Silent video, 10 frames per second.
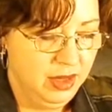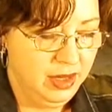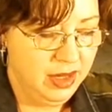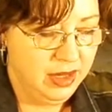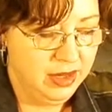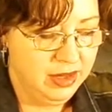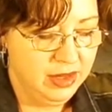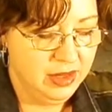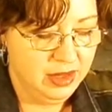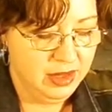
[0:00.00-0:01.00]

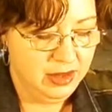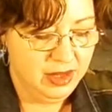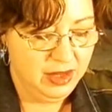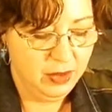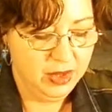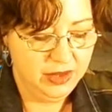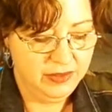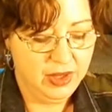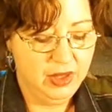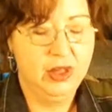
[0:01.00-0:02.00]
and it wasn't
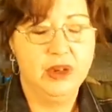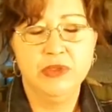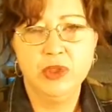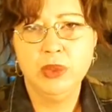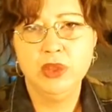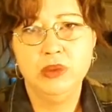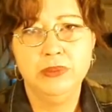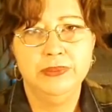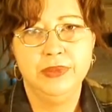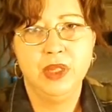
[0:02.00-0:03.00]
very comfortable
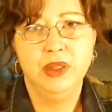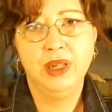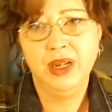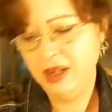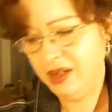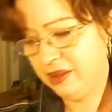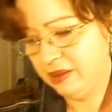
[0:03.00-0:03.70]
on the eye